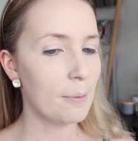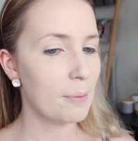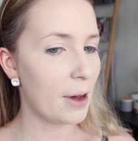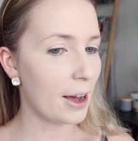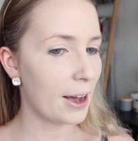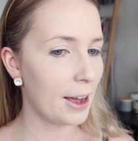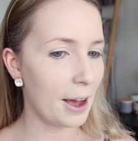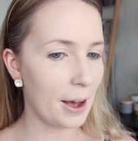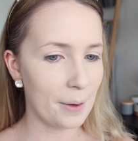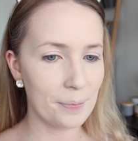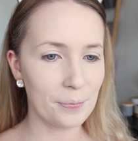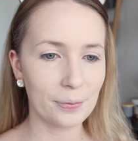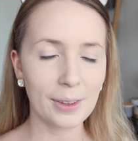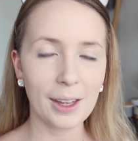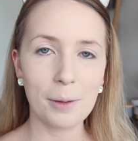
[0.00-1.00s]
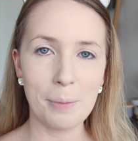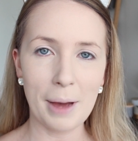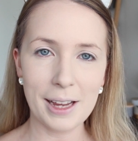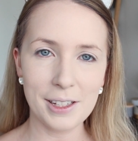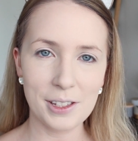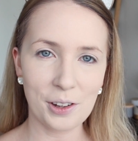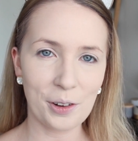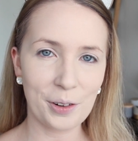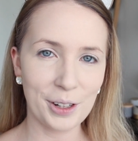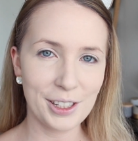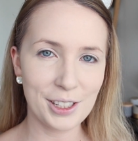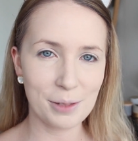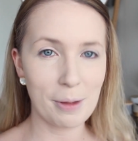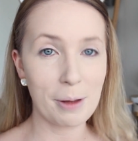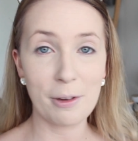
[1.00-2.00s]
my face on,
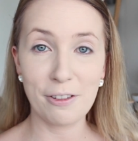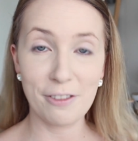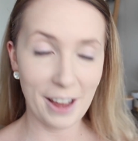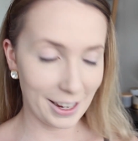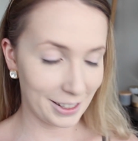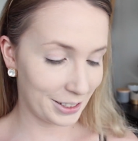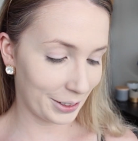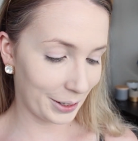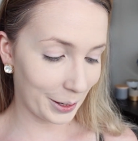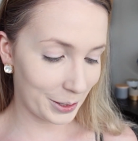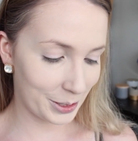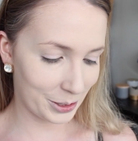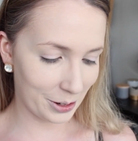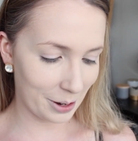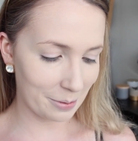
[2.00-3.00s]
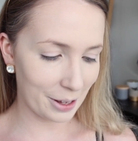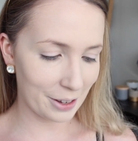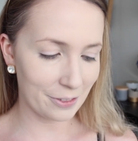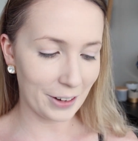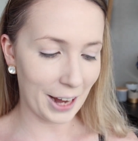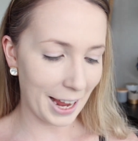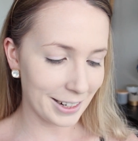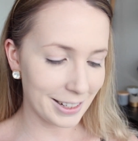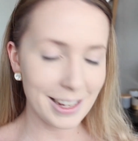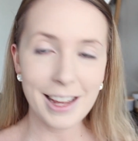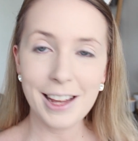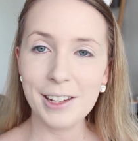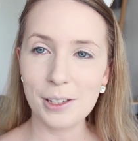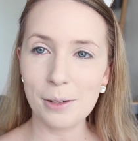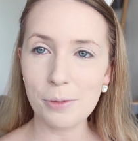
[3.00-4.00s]
it just made my face look extremely flat.
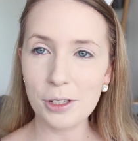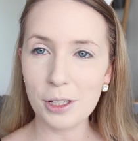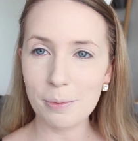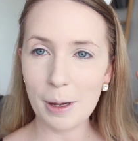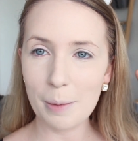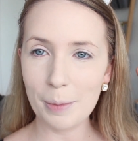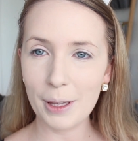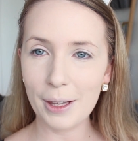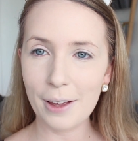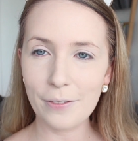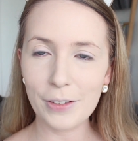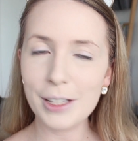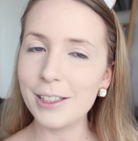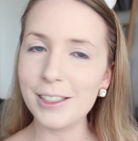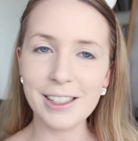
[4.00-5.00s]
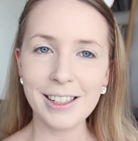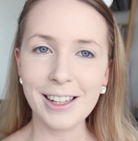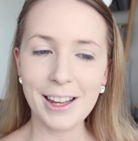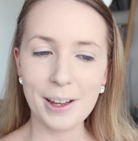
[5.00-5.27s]
So I'm using my beloved